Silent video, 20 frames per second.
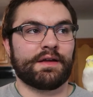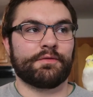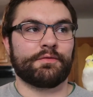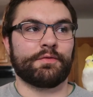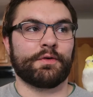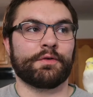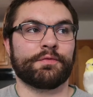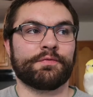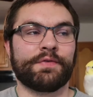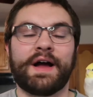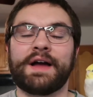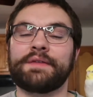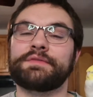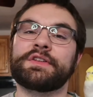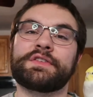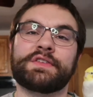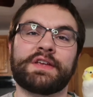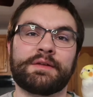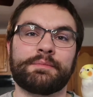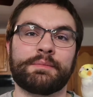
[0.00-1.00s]
for 5
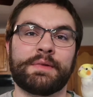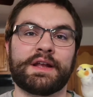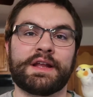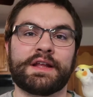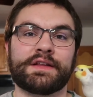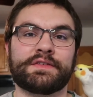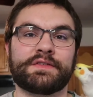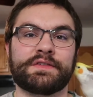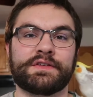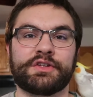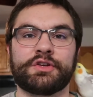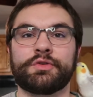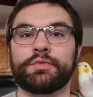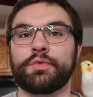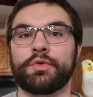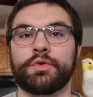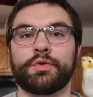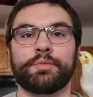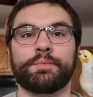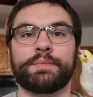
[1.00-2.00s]
to 10 minutes, you
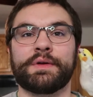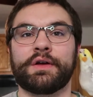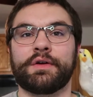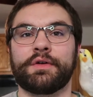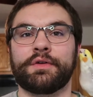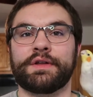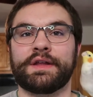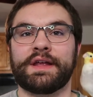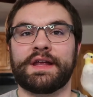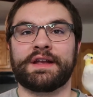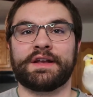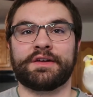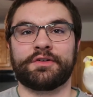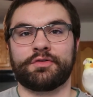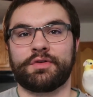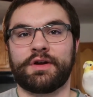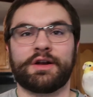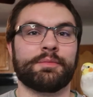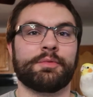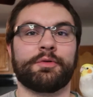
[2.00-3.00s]
will build an
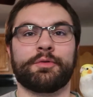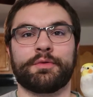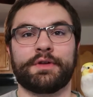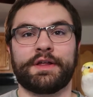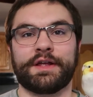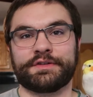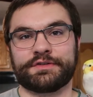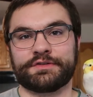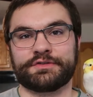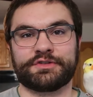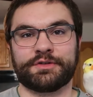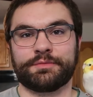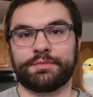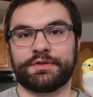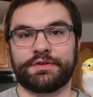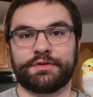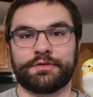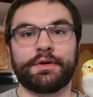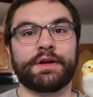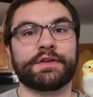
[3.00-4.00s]
incredible relationship
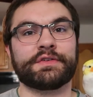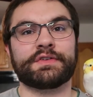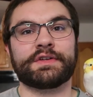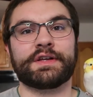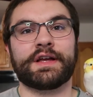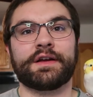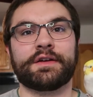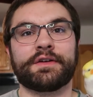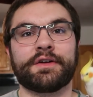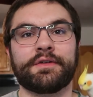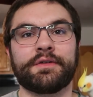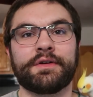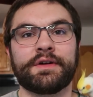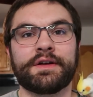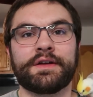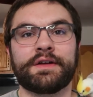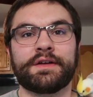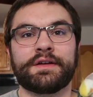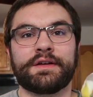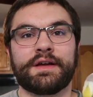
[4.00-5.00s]
with your crested gecko.
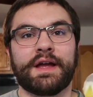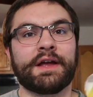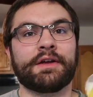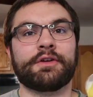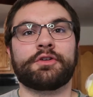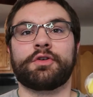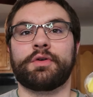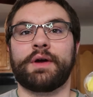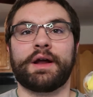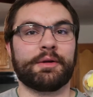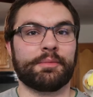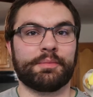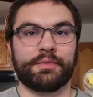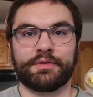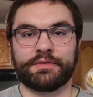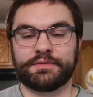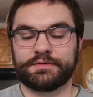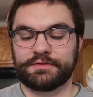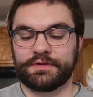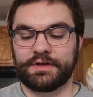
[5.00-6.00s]

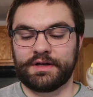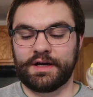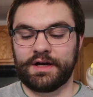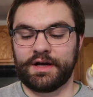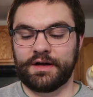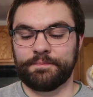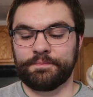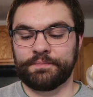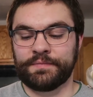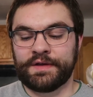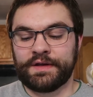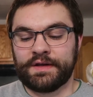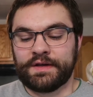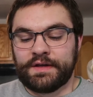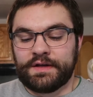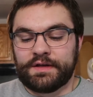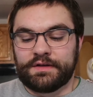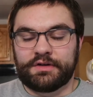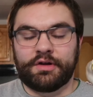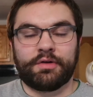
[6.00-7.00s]
Incredible.
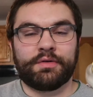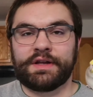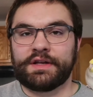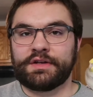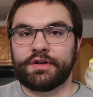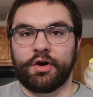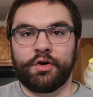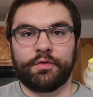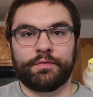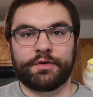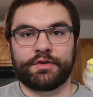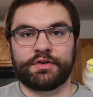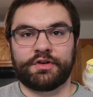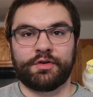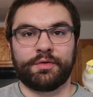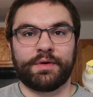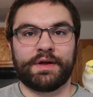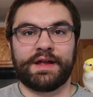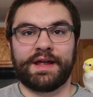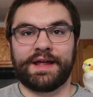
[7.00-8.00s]
no need to
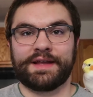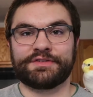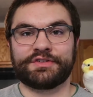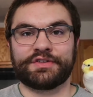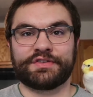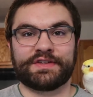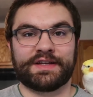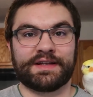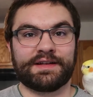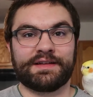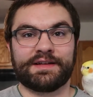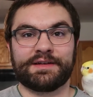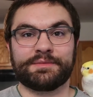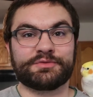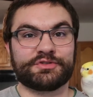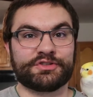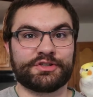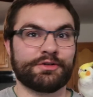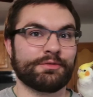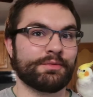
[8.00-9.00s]
overdo it, and just kind of let
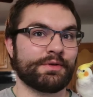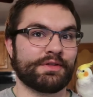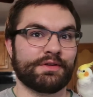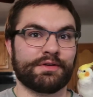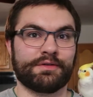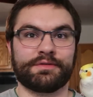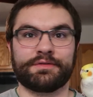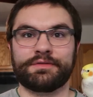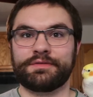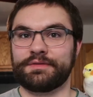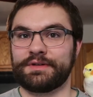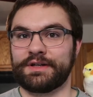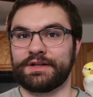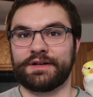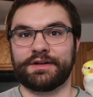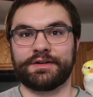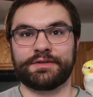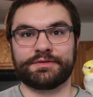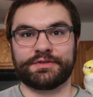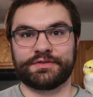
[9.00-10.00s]
them chill with you, you
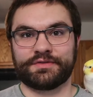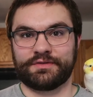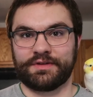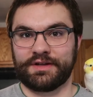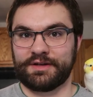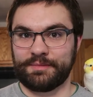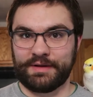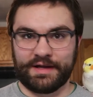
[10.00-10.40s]
know, just let